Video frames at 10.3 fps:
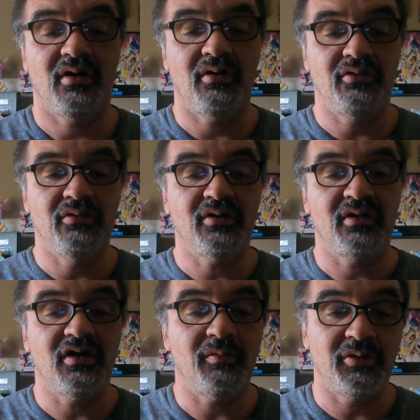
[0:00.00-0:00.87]
or you
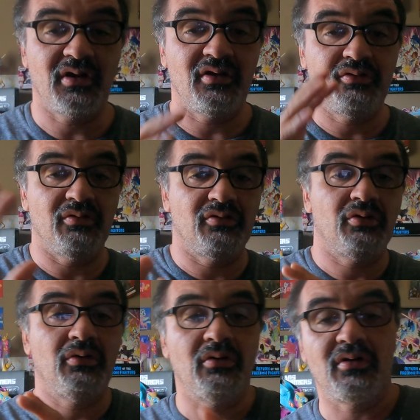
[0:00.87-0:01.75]
look it up, you kind of do a
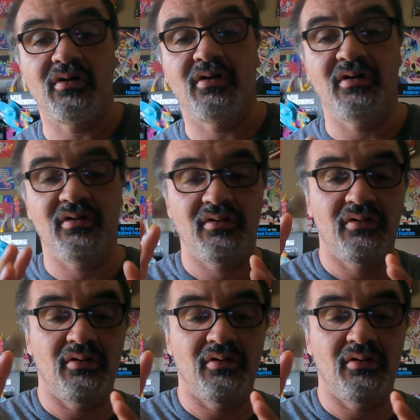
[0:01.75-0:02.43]
tour, and,